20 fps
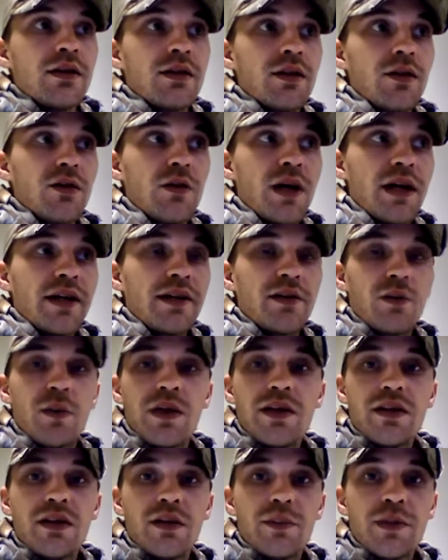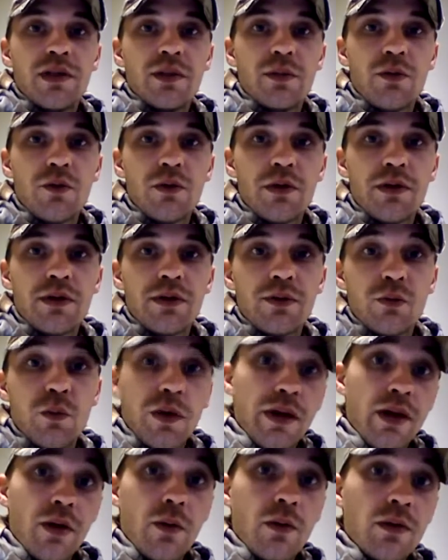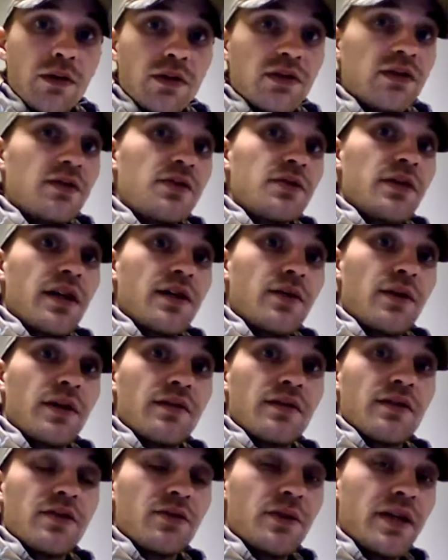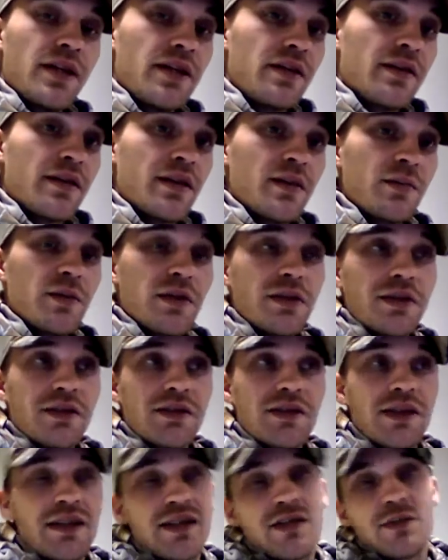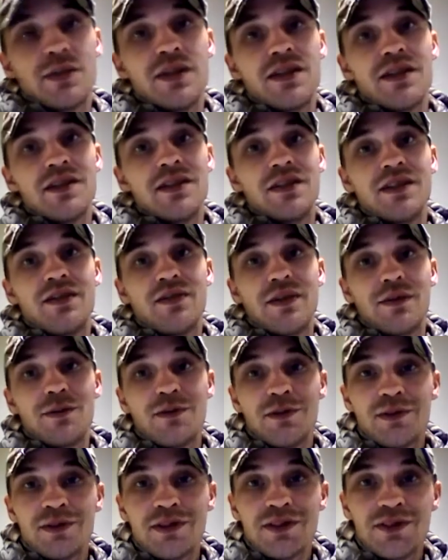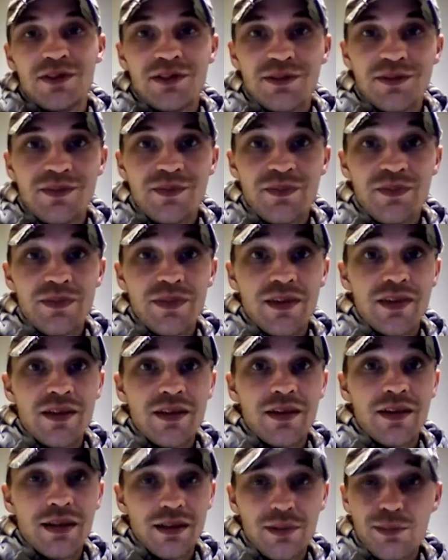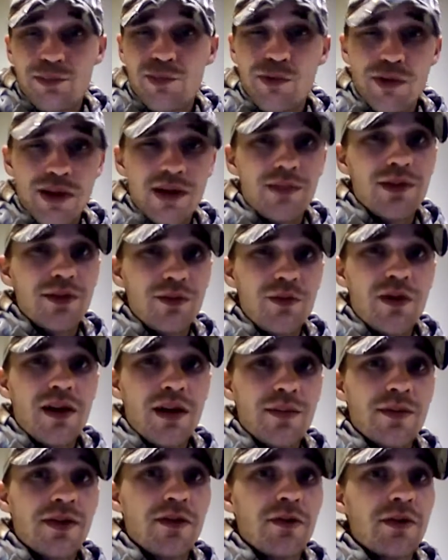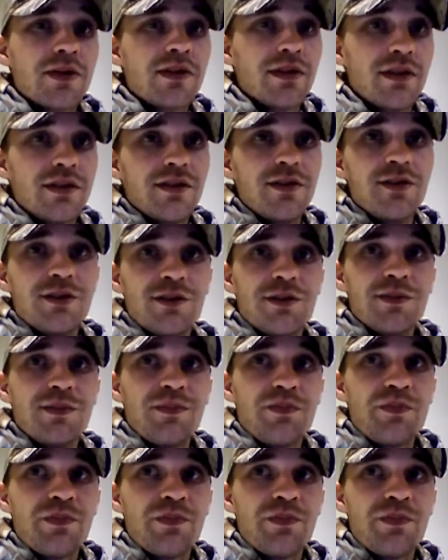So I get to wake up in the morning when I want to. I don't have to do anything but stay in bed if I want to. And that's probably what I'm going to do.